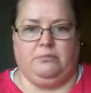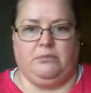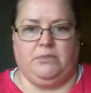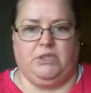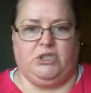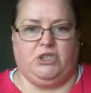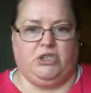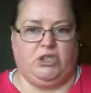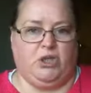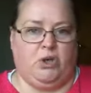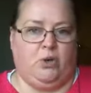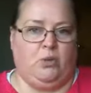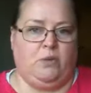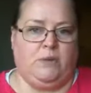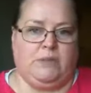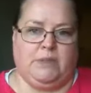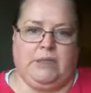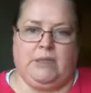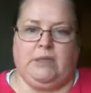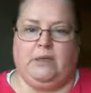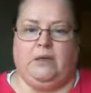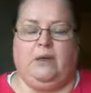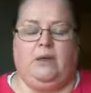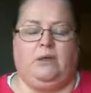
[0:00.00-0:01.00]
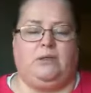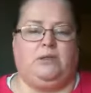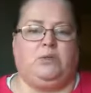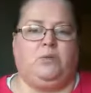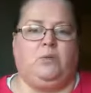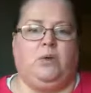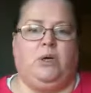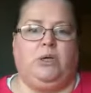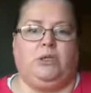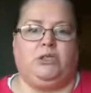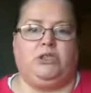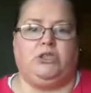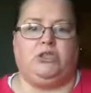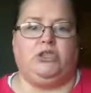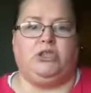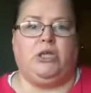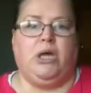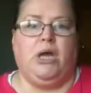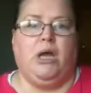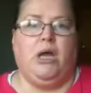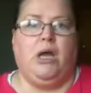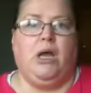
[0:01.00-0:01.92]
shows that you like to watch,